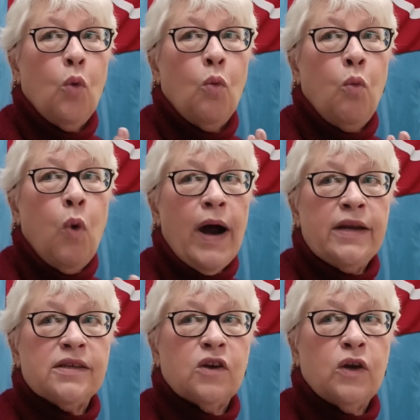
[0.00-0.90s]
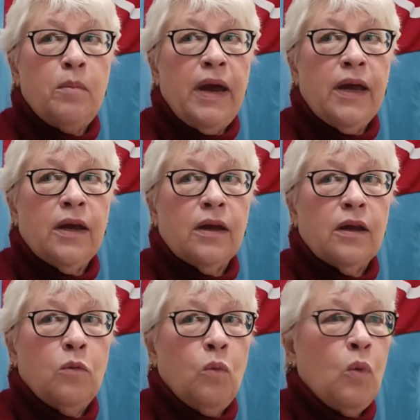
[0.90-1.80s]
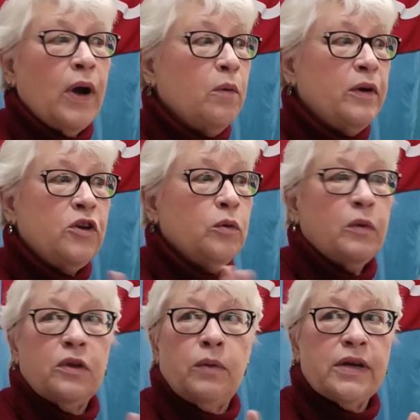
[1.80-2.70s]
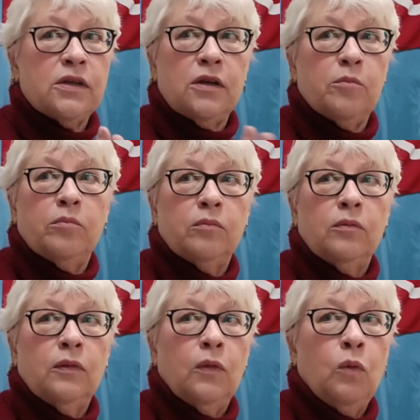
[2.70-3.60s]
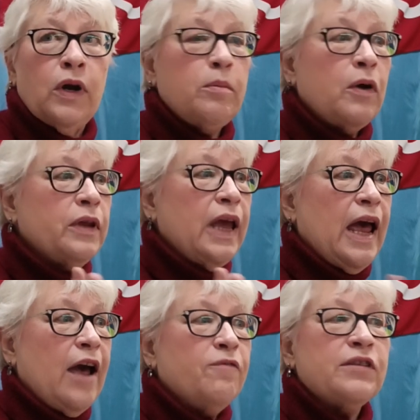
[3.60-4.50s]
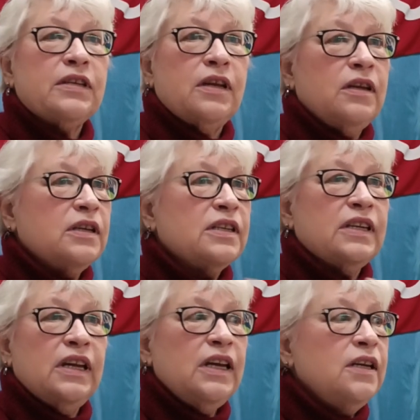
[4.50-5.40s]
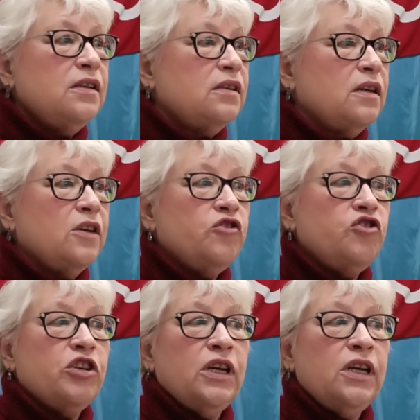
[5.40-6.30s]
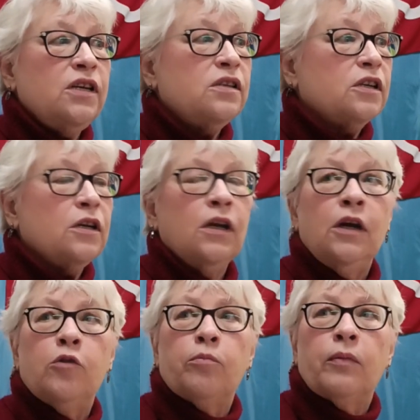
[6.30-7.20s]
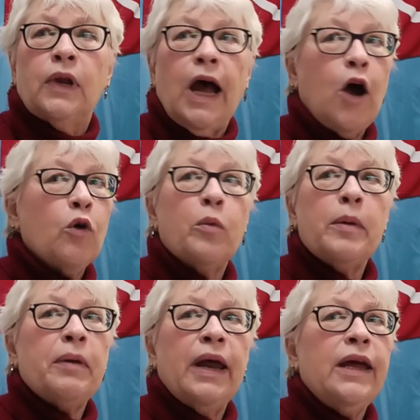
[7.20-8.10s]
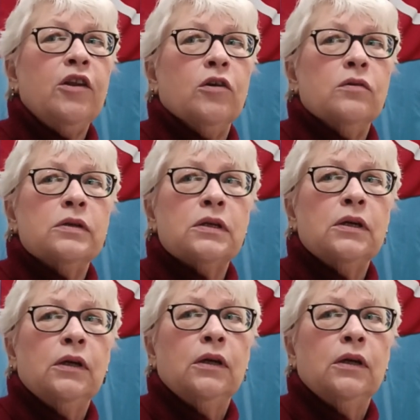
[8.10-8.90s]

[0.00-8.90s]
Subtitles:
What are we doing with the rest of them? What about the F's and the C's and the G's, and how are we playing those?